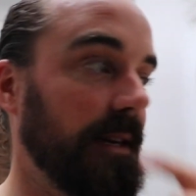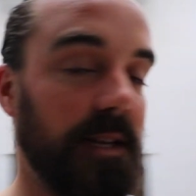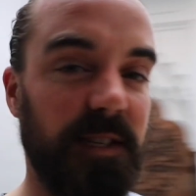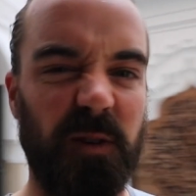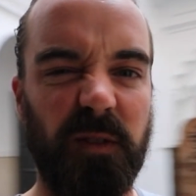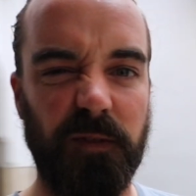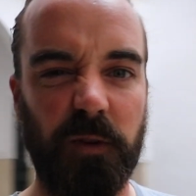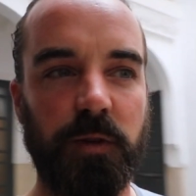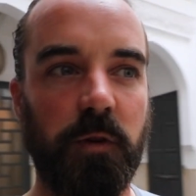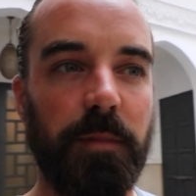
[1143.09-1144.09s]
and see what the
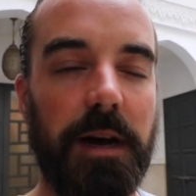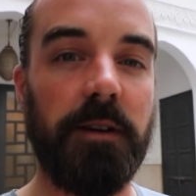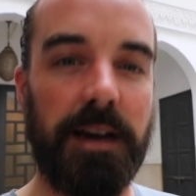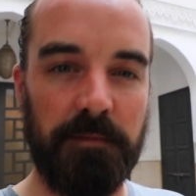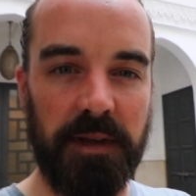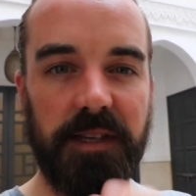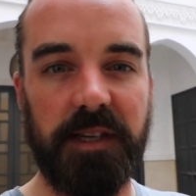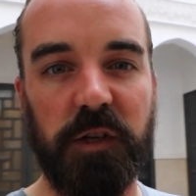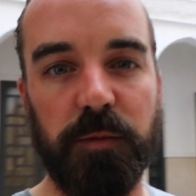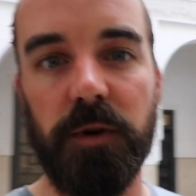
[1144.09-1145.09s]
food's all about, and meet the
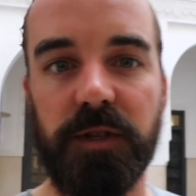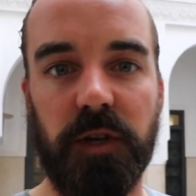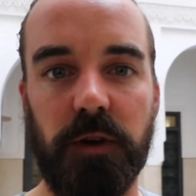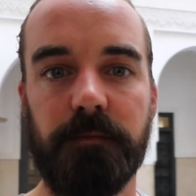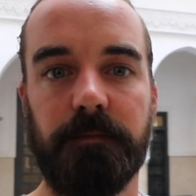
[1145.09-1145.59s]
sales boys too.